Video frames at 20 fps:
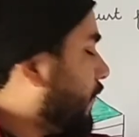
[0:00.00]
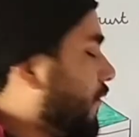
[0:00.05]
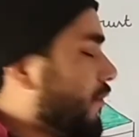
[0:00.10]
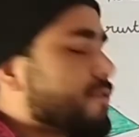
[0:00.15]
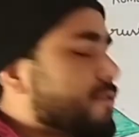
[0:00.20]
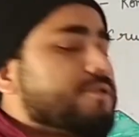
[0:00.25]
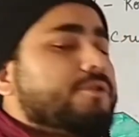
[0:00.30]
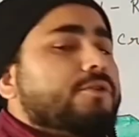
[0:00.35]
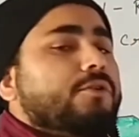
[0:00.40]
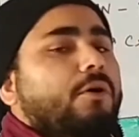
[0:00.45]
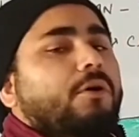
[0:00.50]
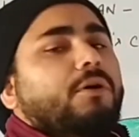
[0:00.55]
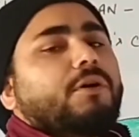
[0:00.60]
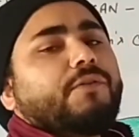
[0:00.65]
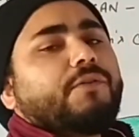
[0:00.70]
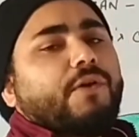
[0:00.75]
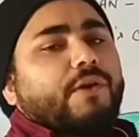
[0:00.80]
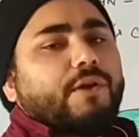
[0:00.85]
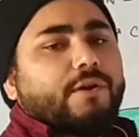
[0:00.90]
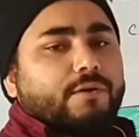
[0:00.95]
was
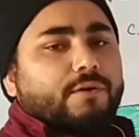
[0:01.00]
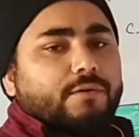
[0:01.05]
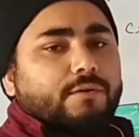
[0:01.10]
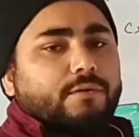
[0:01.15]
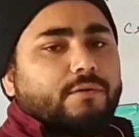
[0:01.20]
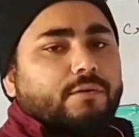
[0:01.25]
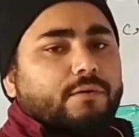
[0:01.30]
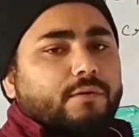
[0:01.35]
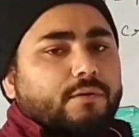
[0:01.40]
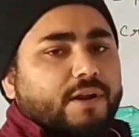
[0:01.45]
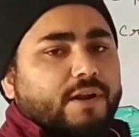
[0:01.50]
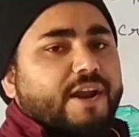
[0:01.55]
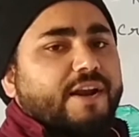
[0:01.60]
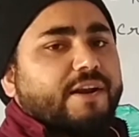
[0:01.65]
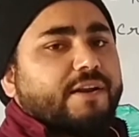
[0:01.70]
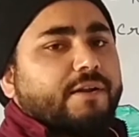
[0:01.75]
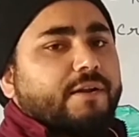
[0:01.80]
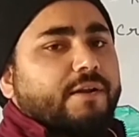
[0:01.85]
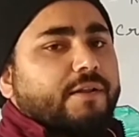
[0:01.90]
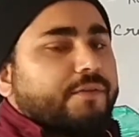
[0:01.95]
not there,
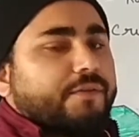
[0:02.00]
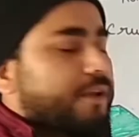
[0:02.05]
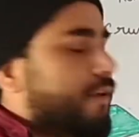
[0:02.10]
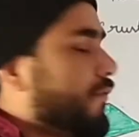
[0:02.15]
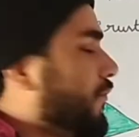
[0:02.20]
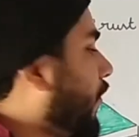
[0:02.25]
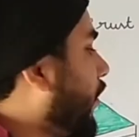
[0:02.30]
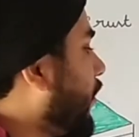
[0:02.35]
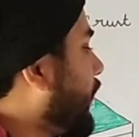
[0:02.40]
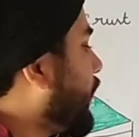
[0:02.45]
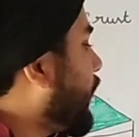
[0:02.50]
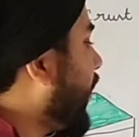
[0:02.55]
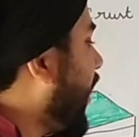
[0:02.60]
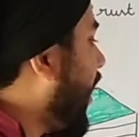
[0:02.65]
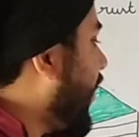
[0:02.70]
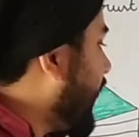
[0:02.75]
right, then what would